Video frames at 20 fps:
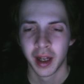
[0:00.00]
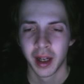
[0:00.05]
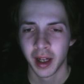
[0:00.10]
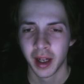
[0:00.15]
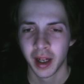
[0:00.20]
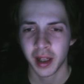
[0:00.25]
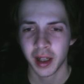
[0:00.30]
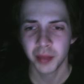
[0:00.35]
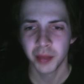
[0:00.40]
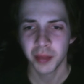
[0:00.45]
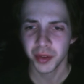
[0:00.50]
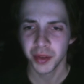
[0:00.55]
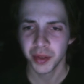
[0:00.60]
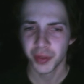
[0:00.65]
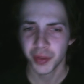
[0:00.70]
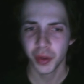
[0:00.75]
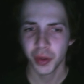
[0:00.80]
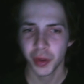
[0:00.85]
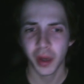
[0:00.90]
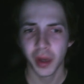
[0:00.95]
Episode
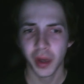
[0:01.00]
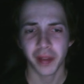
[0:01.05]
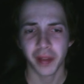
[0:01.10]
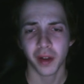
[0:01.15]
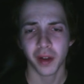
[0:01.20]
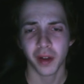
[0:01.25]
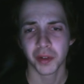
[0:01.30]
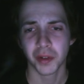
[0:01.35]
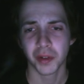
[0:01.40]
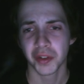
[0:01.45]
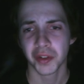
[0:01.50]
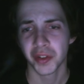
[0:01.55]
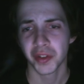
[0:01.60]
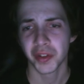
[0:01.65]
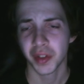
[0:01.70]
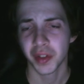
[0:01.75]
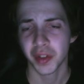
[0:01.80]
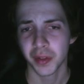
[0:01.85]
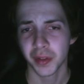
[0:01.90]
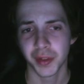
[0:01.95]
2, I thought it
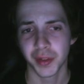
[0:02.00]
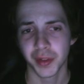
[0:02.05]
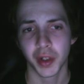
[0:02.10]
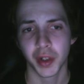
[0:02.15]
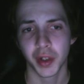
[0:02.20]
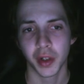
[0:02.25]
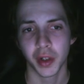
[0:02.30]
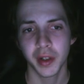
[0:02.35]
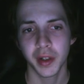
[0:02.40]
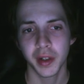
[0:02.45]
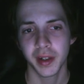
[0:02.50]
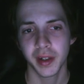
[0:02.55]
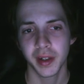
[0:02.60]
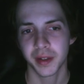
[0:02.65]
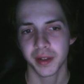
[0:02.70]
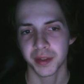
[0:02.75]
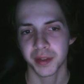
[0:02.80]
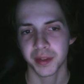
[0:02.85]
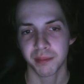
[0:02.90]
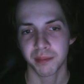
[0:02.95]
was good. It
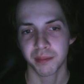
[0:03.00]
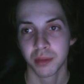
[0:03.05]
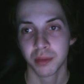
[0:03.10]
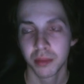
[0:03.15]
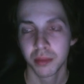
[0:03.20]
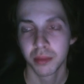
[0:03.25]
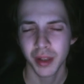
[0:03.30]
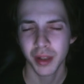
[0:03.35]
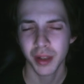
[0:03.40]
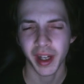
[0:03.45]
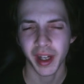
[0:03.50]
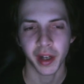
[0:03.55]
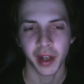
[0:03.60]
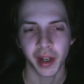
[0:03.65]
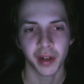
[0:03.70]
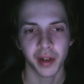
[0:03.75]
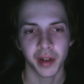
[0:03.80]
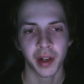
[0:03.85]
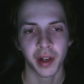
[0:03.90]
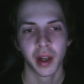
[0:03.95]
was pretty
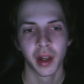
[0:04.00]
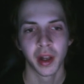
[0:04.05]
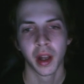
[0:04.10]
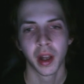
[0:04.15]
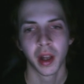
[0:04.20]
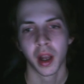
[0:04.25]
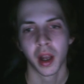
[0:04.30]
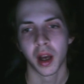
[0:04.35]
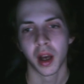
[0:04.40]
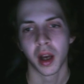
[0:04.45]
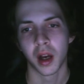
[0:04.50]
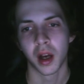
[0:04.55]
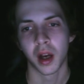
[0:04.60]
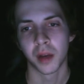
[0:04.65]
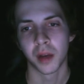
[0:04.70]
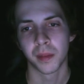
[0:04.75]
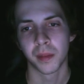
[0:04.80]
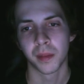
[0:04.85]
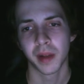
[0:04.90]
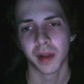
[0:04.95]
good.
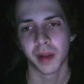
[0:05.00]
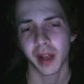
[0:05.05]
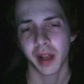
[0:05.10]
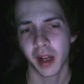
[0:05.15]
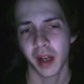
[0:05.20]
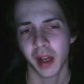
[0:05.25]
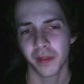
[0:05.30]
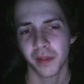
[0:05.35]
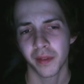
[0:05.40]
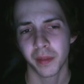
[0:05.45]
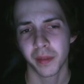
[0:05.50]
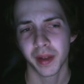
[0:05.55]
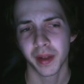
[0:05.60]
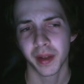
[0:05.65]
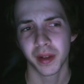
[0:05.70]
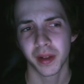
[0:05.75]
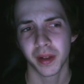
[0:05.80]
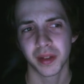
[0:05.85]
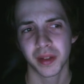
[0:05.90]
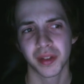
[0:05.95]
Kind of a
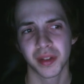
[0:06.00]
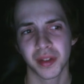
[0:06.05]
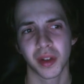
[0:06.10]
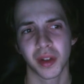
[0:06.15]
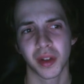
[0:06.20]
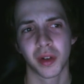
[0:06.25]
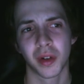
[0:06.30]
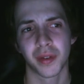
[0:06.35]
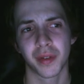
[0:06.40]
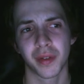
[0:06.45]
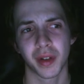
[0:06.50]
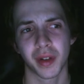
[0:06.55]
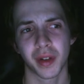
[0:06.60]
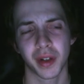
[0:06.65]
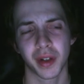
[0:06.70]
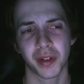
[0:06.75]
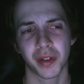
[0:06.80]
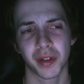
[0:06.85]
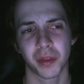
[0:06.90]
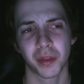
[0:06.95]
bit slow. It felt
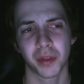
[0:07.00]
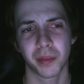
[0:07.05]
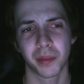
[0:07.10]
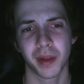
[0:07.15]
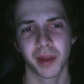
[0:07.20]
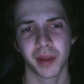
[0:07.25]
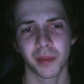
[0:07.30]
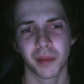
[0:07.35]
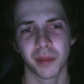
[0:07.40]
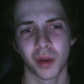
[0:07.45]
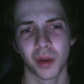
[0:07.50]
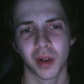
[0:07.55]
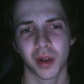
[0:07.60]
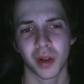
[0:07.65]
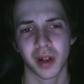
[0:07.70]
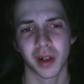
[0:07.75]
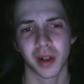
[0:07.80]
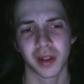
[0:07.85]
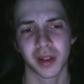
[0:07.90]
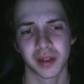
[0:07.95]
like it was a bit
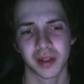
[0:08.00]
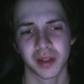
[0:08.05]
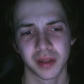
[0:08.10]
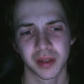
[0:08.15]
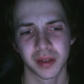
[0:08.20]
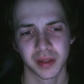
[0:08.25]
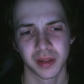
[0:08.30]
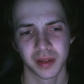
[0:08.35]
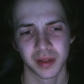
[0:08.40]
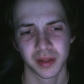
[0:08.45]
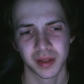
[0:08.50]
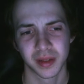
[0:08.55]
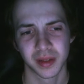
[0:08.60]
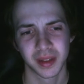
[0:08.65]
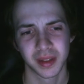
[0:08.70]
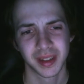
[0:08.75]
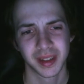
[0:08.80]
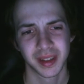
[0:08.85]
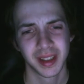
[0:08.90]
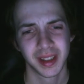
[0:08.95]
more.
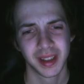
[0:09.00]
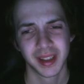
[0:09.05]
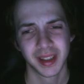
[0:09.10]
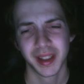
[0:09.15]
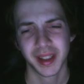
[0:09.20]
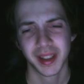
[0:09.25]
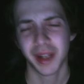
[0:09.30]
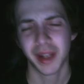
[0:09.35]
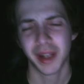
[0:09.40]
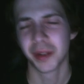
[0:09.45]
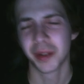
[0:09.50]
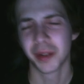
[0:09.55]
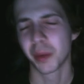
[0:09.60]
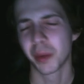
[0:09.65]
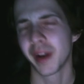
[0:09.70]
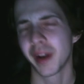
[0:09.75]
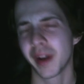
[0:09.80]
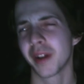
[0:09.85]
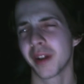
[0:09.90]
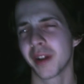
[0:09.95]
It was
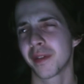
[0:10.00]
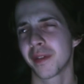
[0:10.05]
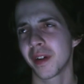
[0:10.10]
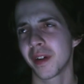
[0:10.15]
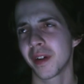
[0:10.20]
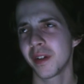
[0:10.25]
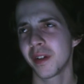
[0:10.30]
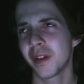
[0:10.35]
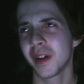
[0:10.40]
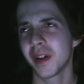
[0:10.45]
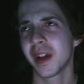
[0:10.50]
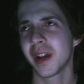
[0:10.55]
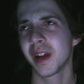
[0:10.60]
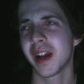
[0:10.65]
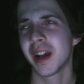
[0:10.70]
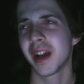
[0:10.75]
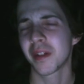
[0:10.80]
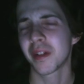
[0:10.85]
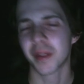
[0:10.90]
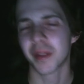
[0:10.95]
weird. It felt, I
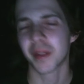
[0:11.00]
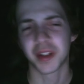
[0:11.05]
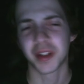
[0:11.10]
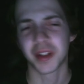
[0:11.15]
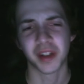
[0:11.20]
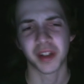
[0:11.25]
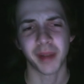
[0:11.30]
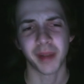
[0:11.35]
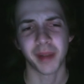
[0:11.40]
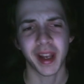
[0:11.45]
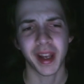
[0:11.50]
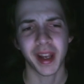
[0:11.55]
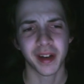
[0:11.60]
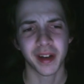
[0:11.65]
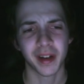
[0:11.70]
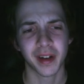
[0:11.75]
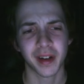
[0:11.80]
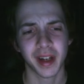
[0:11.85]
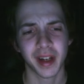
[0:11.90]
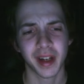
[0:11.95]
don't know if I want to say
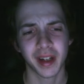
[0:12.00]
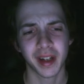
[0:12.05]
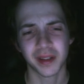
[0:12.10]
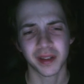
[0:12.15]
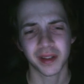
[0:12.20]
meandering.